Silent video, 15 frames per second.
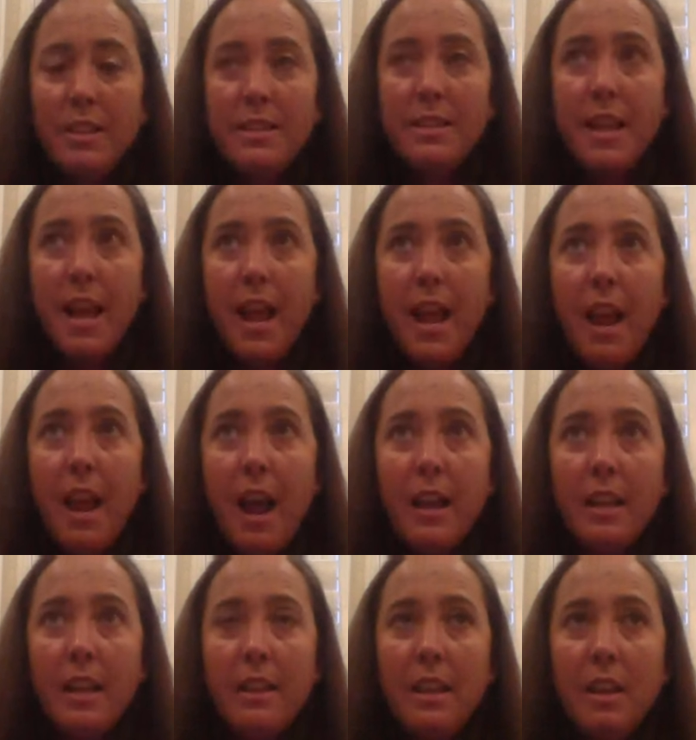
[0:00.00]
to say, I
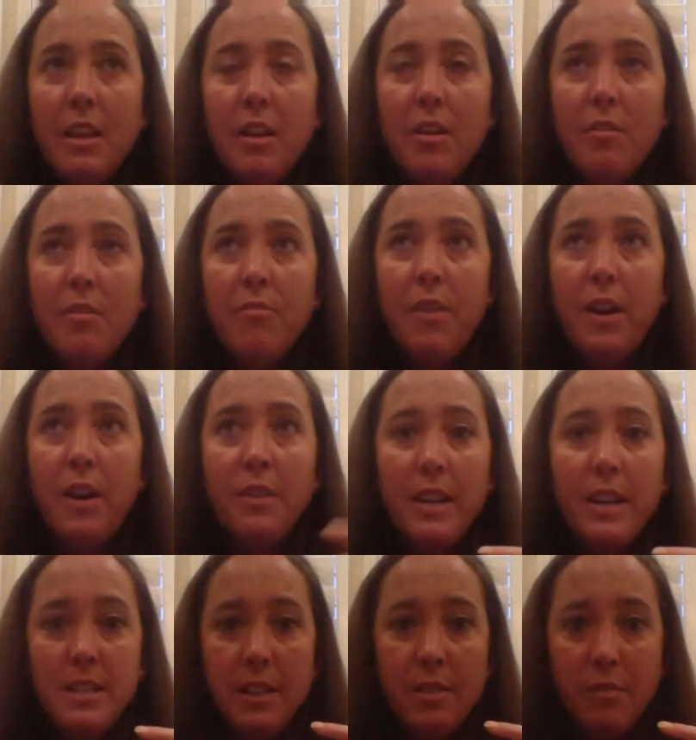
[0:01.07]
think
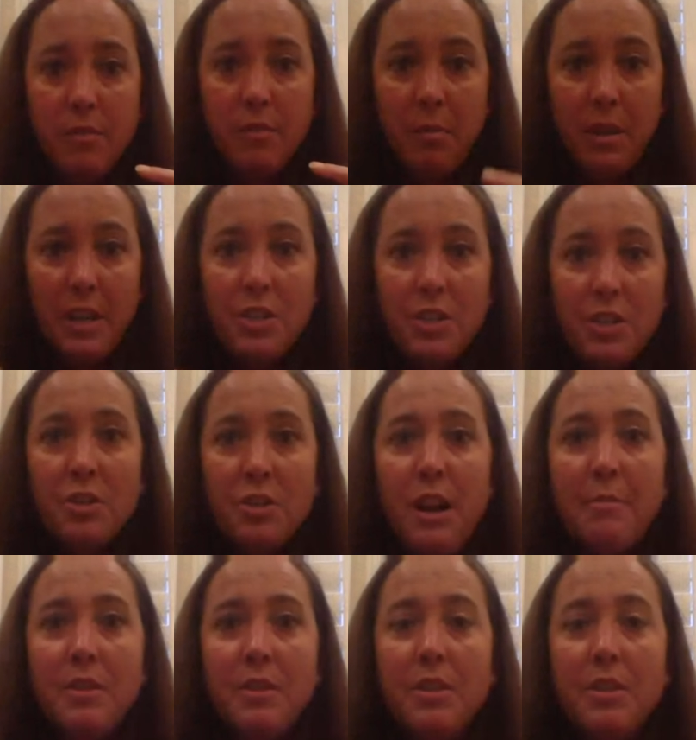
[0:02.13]
fundraising from each of your
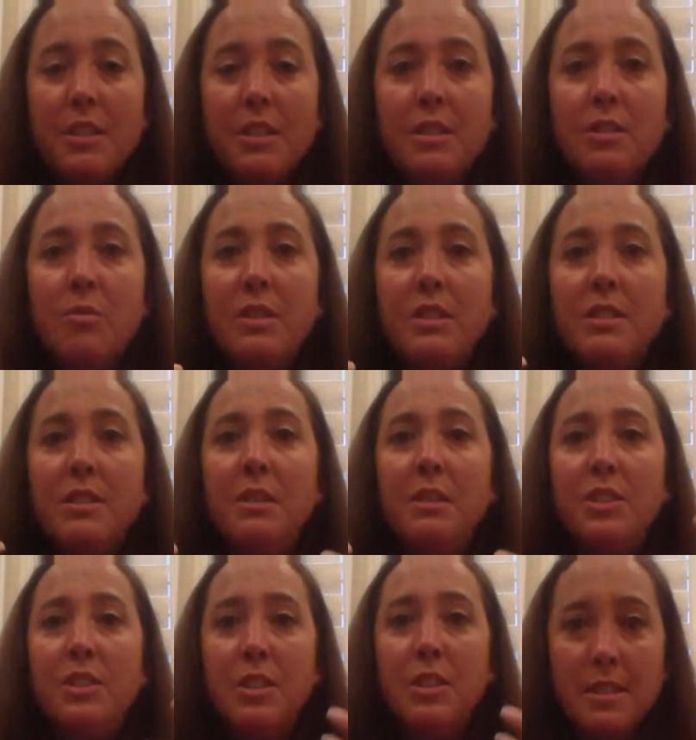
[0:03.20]
chapters is going to be
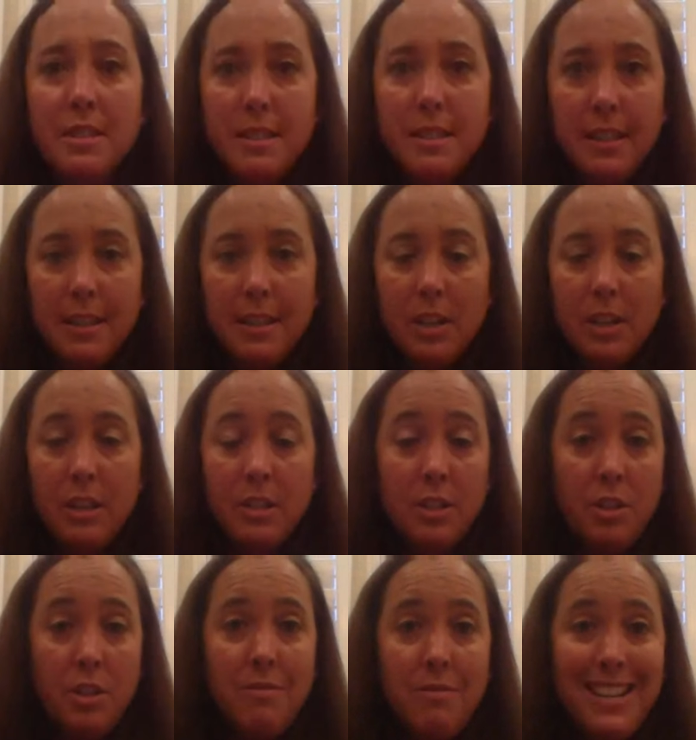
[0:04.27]
just as
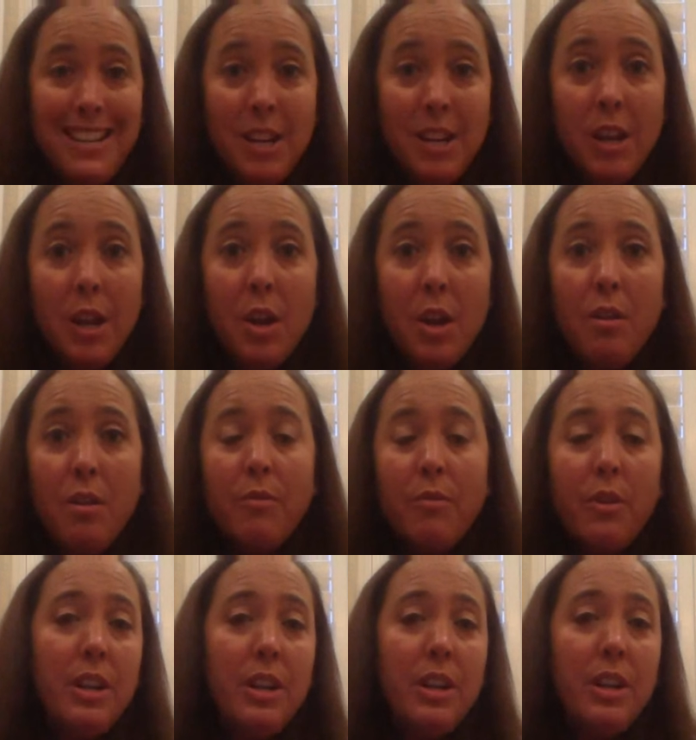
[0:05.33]
unique
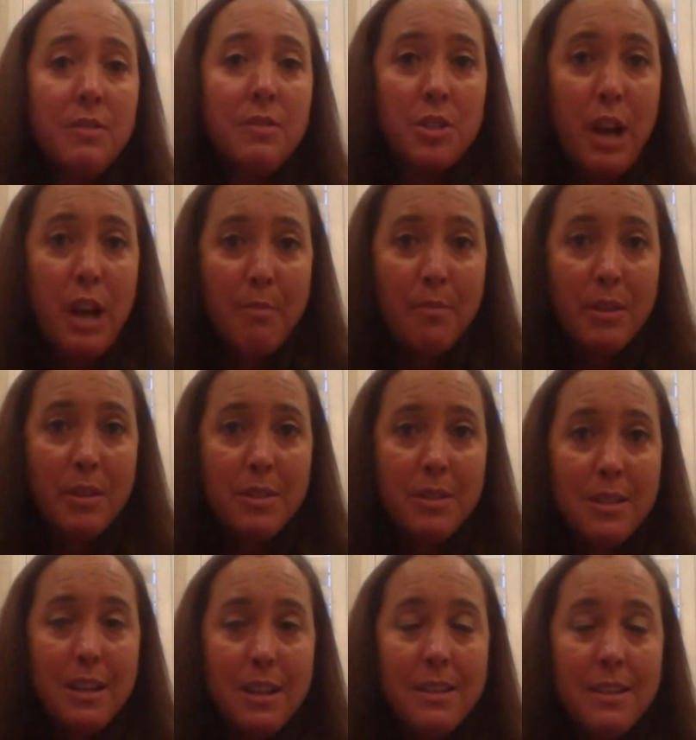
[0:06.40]
for each of your
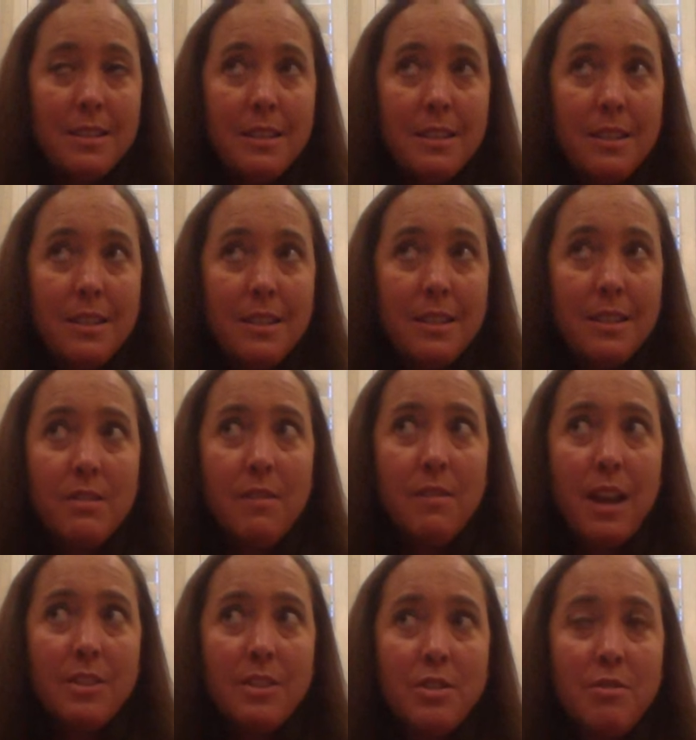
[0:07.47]
chapters as it is
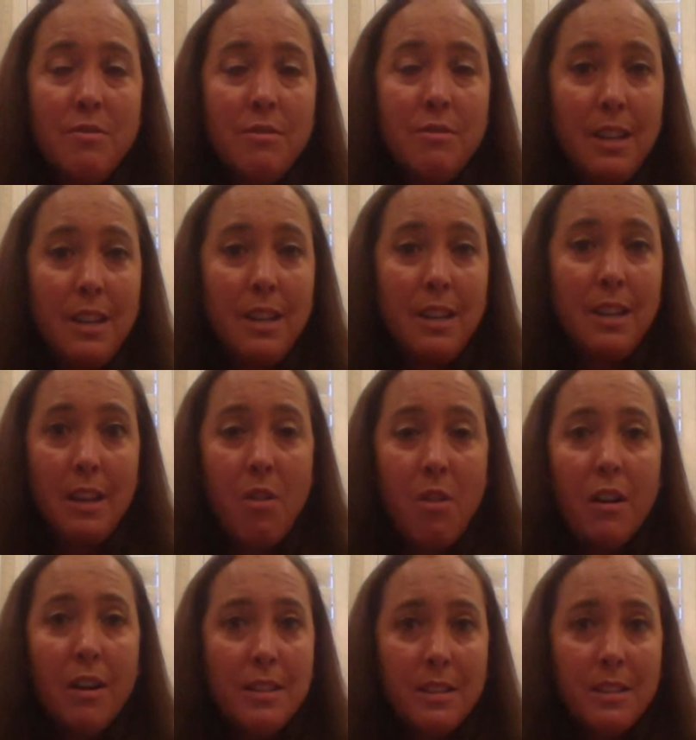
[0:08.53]
as unique as you
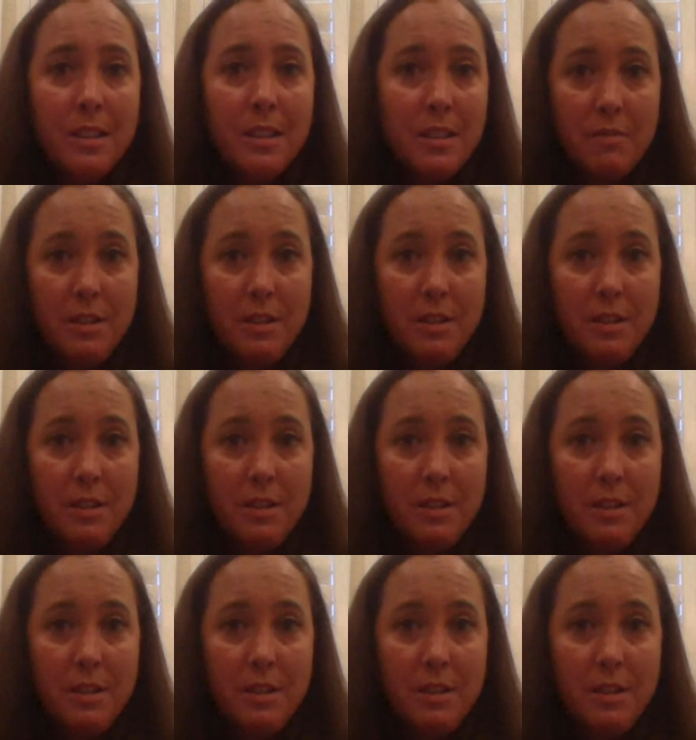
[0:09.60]
are as an individual,
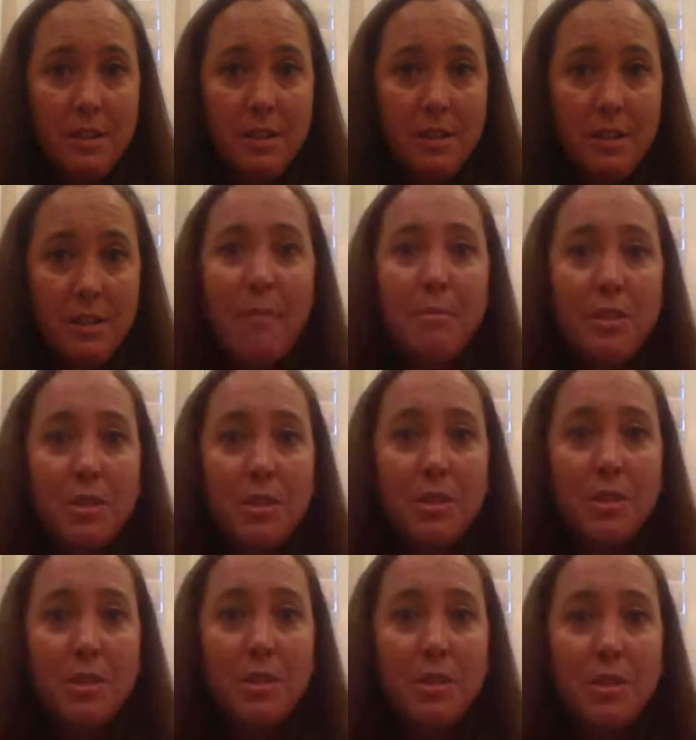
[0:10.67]
because your chapters are
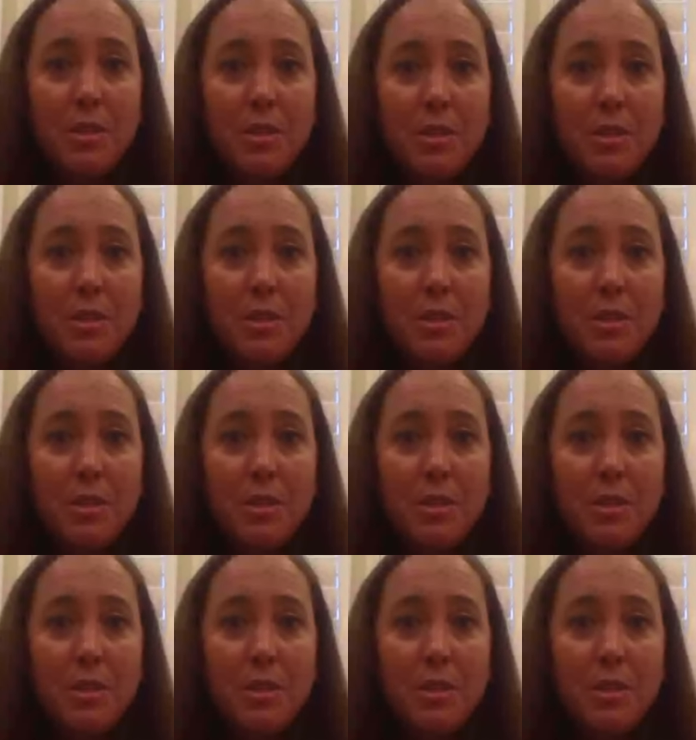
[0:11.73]
unique.